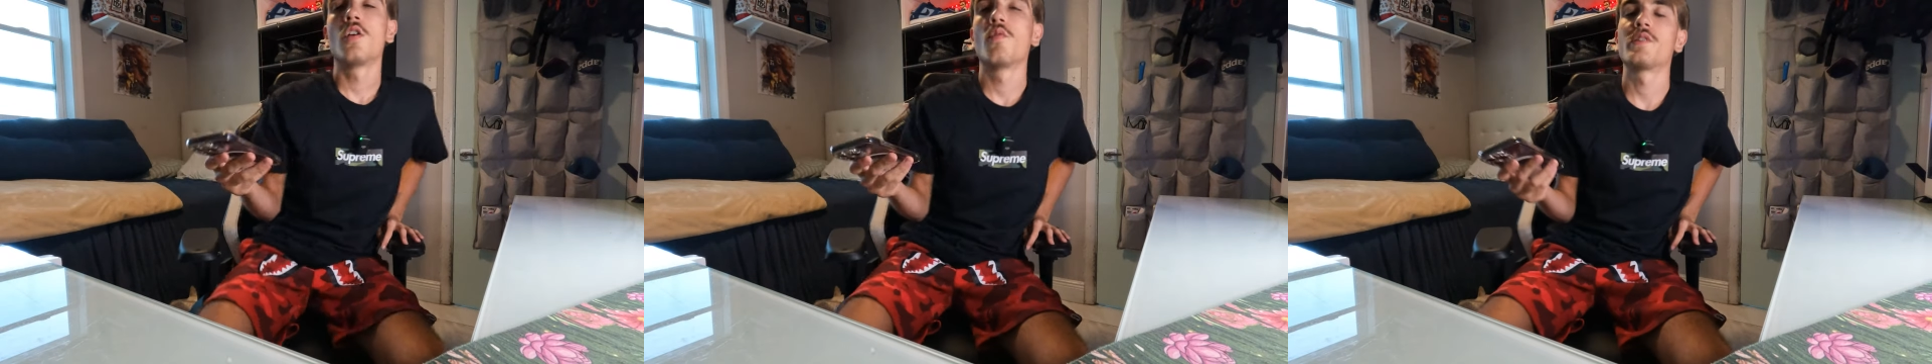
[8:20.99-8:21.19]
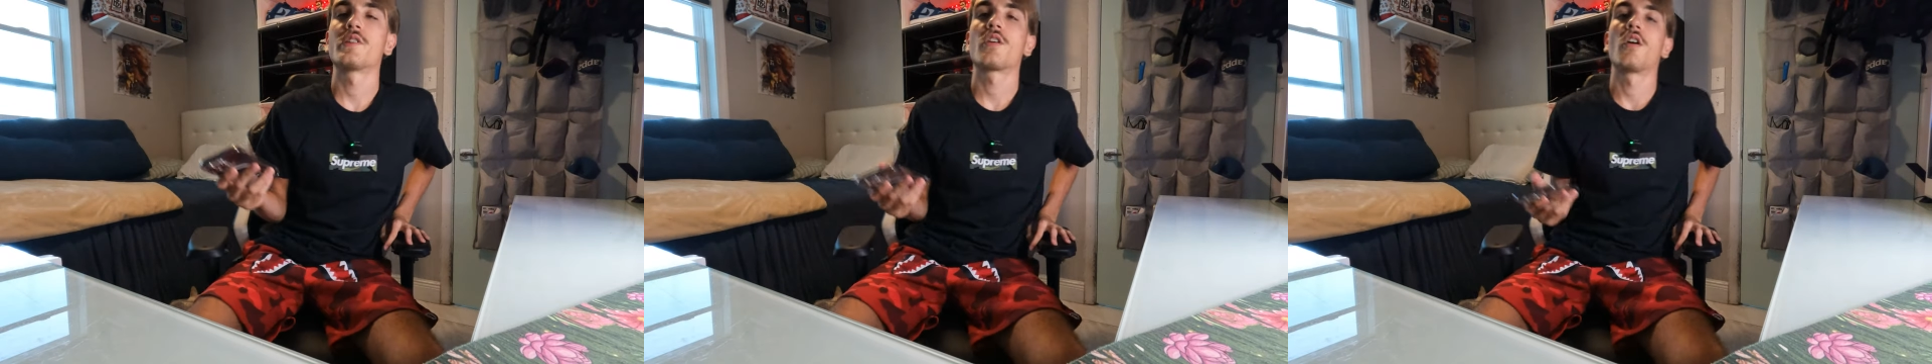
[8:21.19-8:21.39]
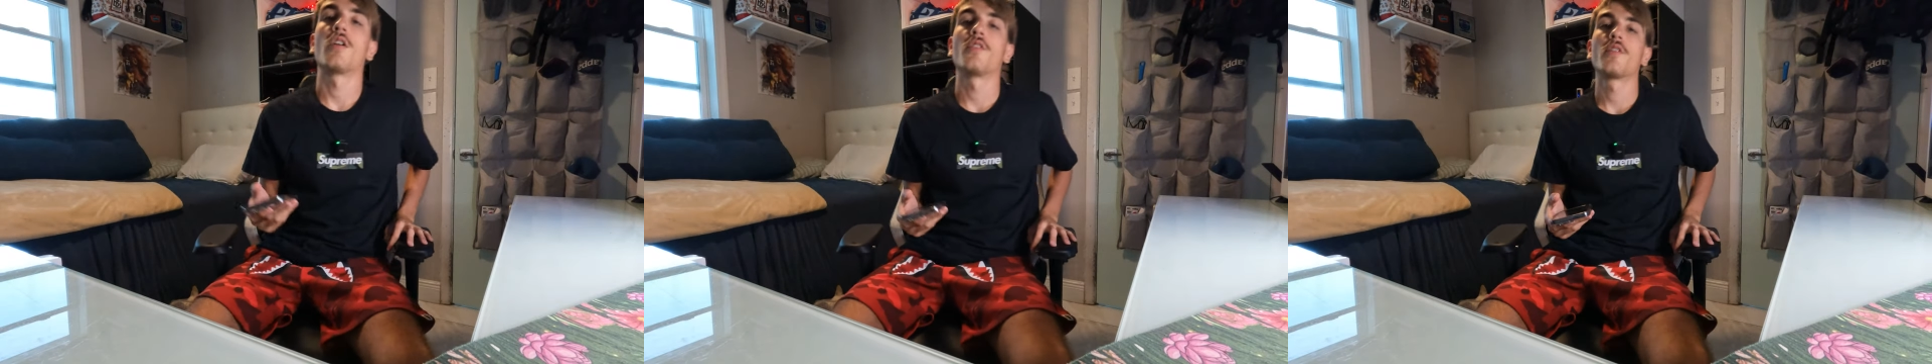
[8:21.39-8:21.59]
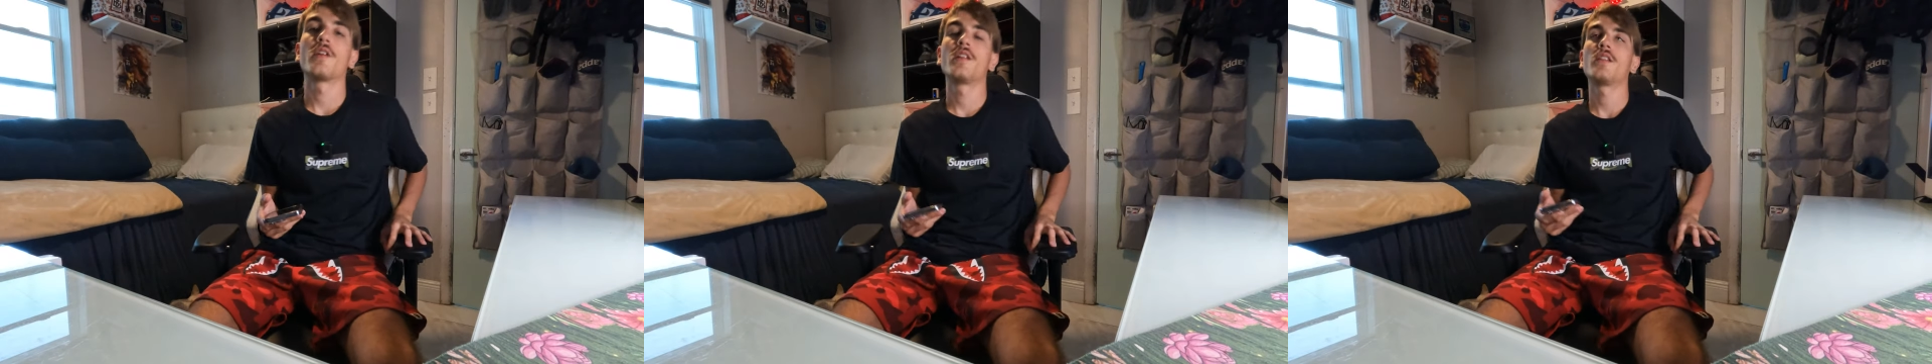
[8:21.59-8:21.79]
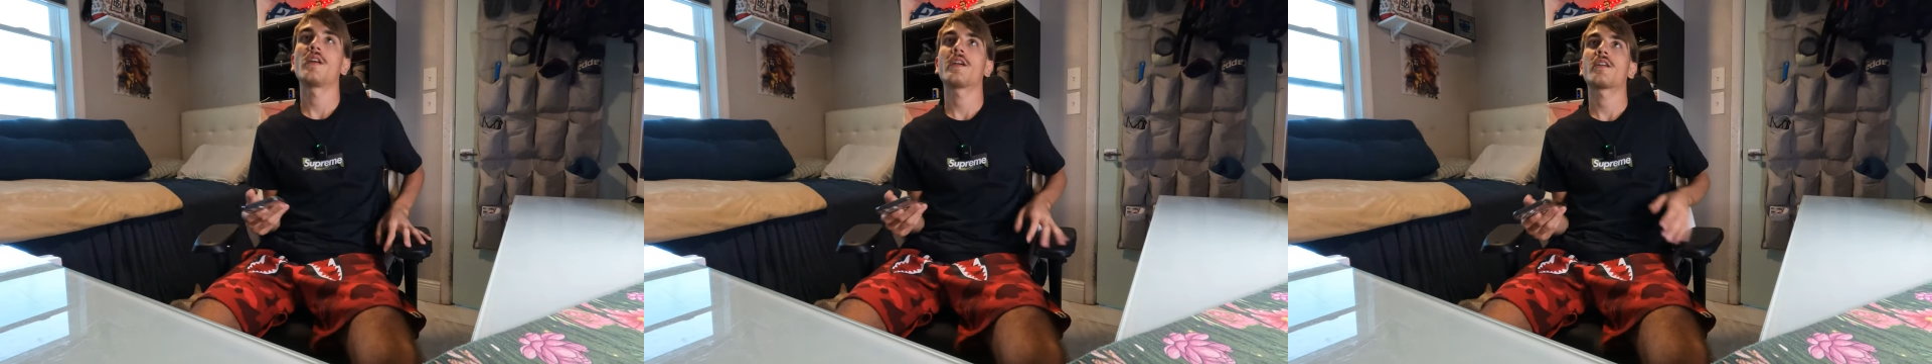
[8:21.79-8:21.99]
what's it called? They're
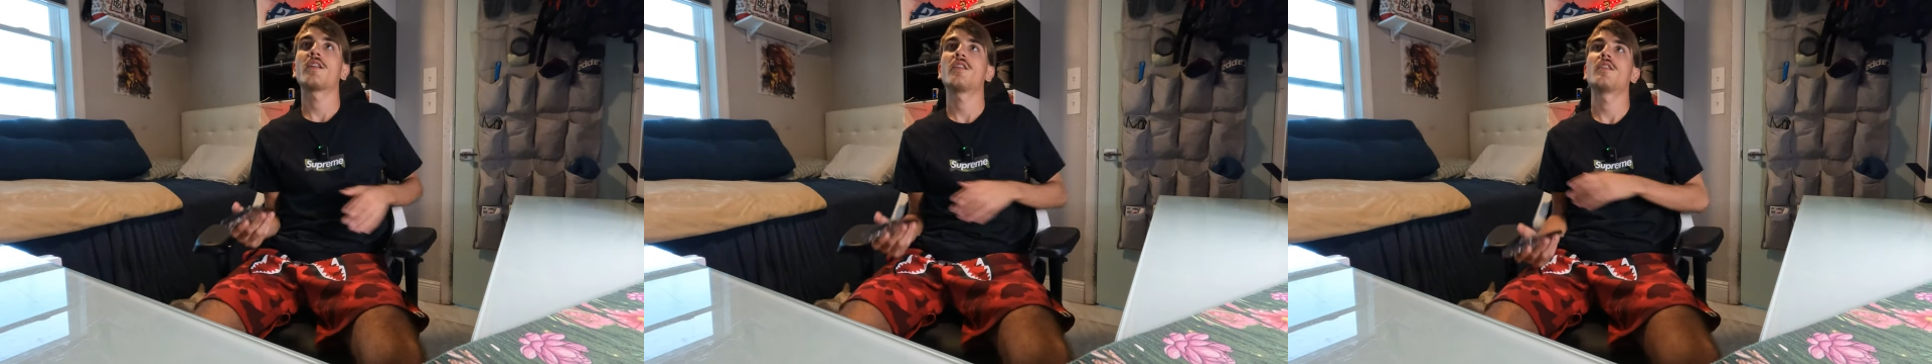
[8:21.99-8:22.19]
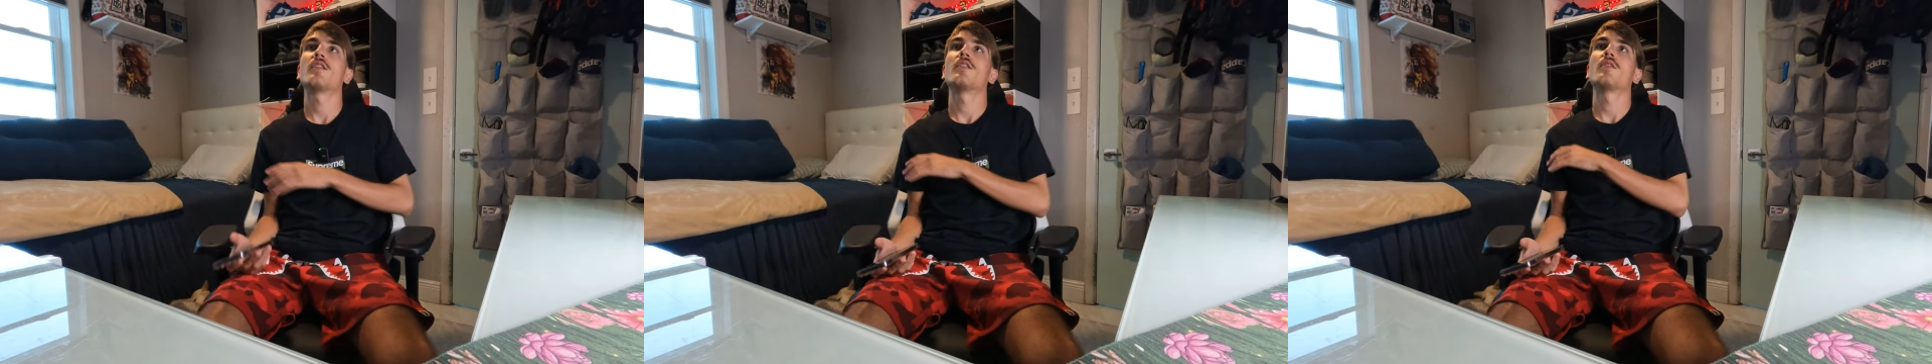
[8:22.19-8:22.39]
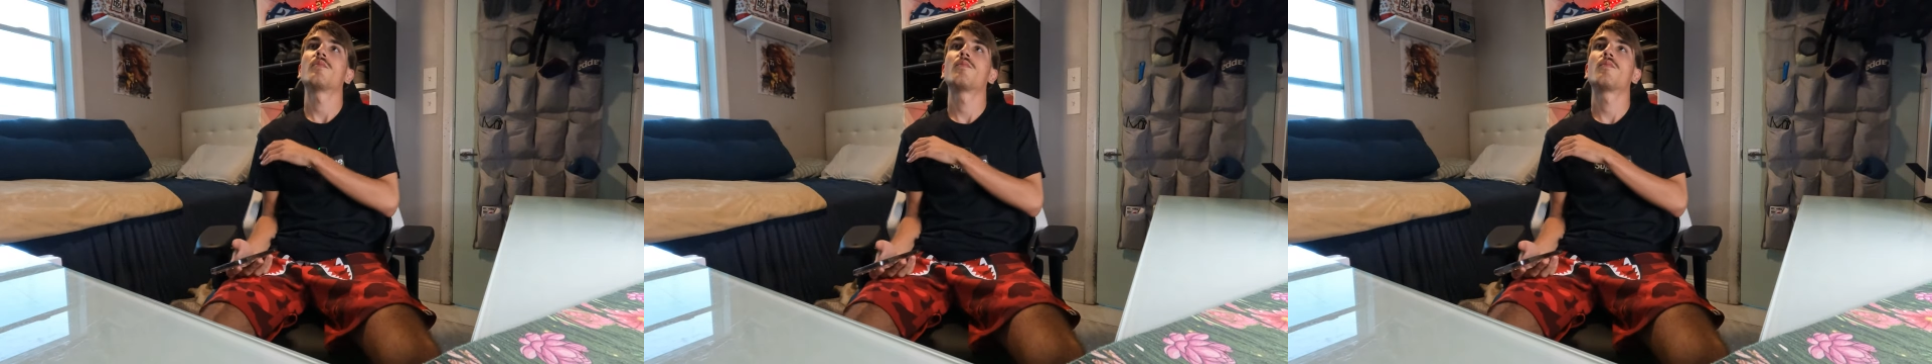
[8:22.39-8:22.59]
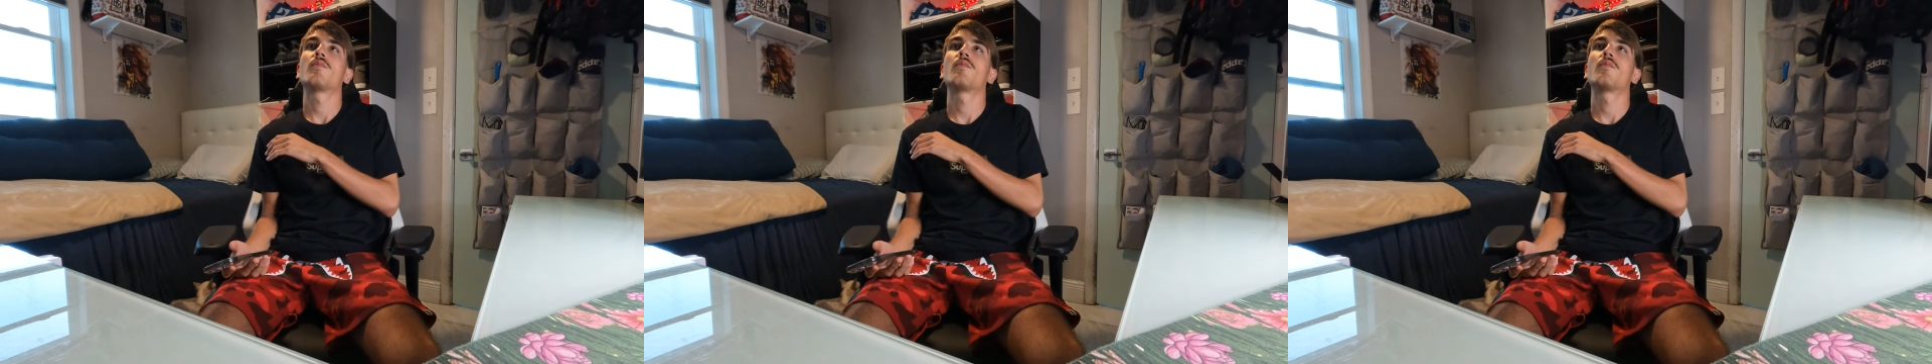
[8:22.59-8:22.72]
hitting like uh